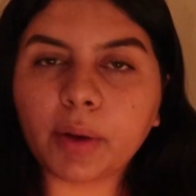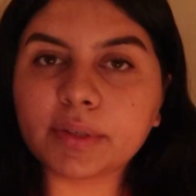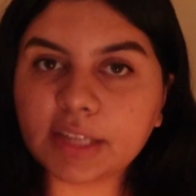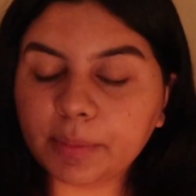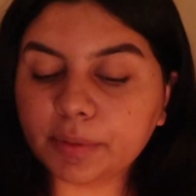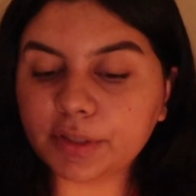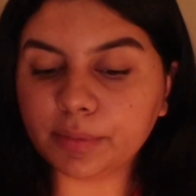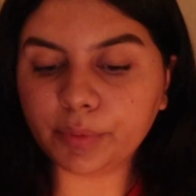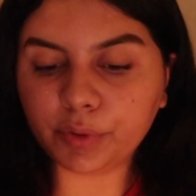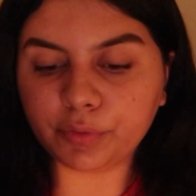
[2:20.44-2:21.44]
but I was able
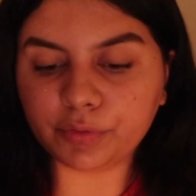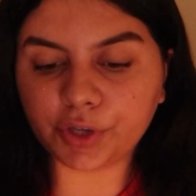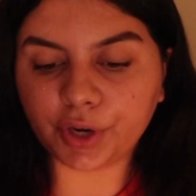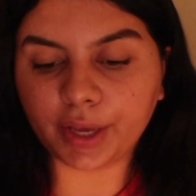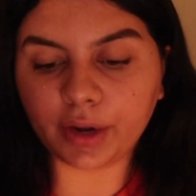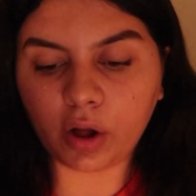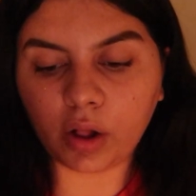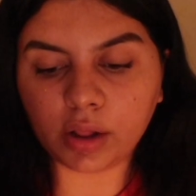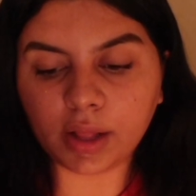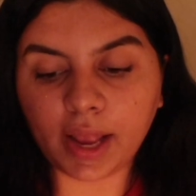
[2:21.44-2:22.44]
to move during it
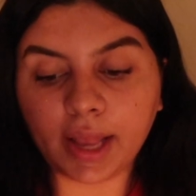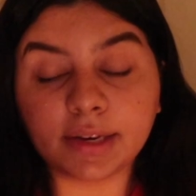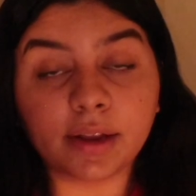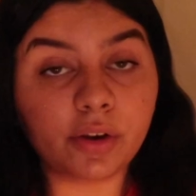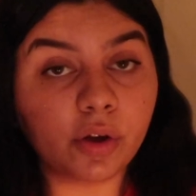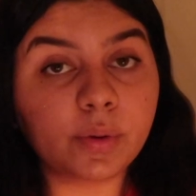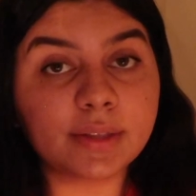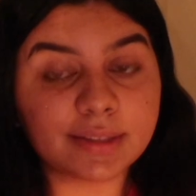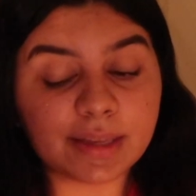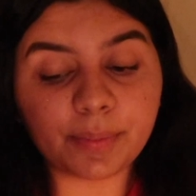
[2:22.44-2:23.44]
all, and I know
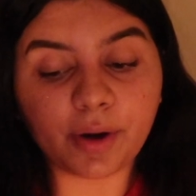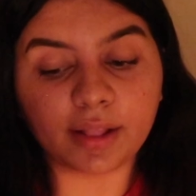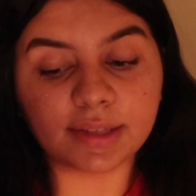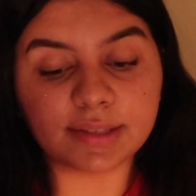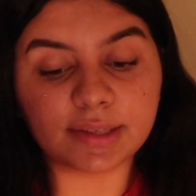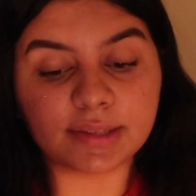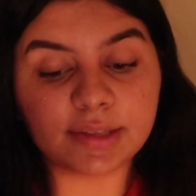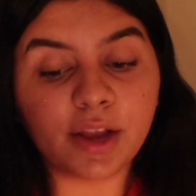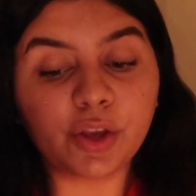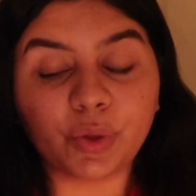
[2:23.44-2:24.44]
in sleep
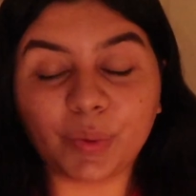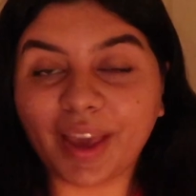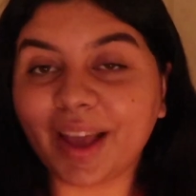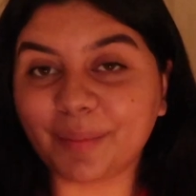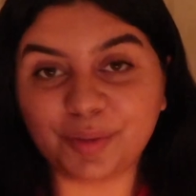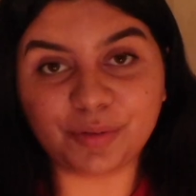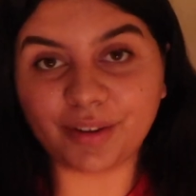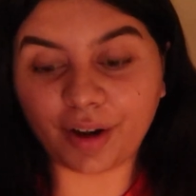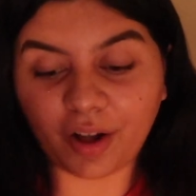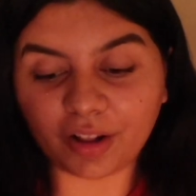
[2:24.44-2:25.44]
paralysis, you can't
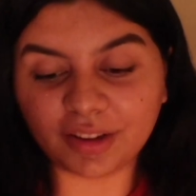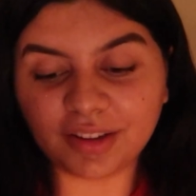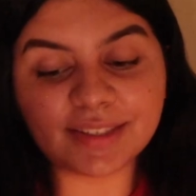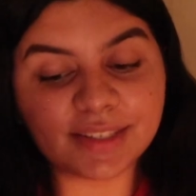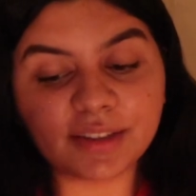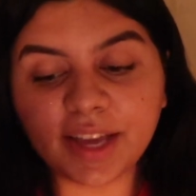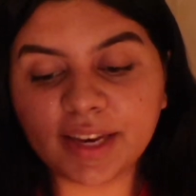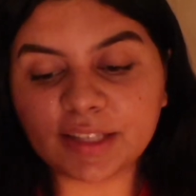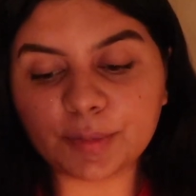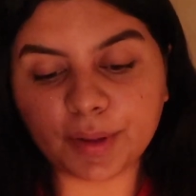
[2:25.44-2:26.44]
move at all. I still
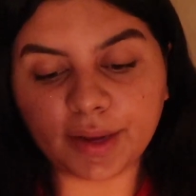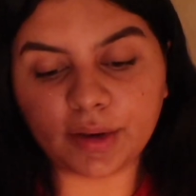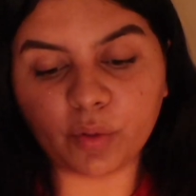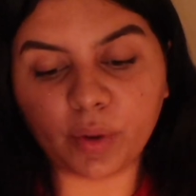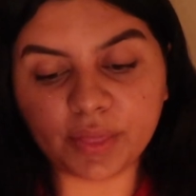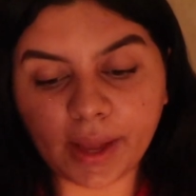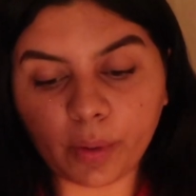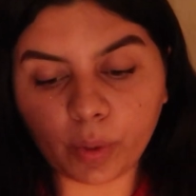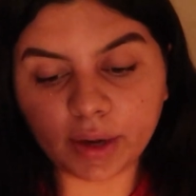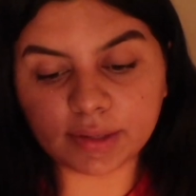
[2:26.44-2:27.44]
can't explain what
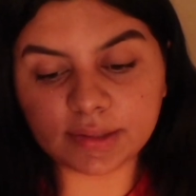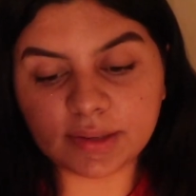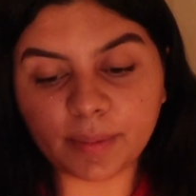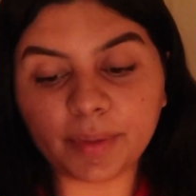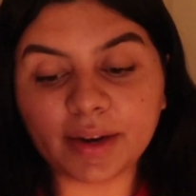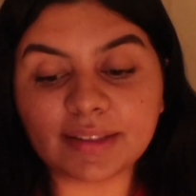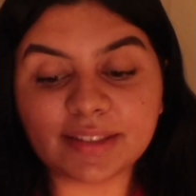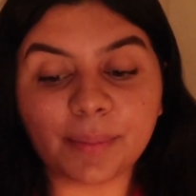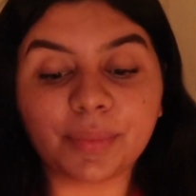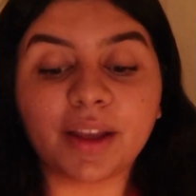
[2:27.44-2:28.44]
that was, but
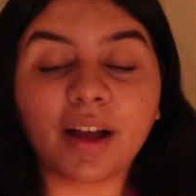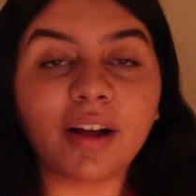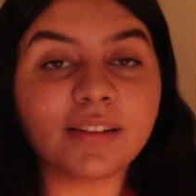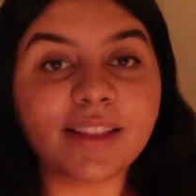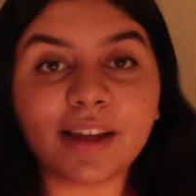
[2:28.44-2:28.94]
it's something I'll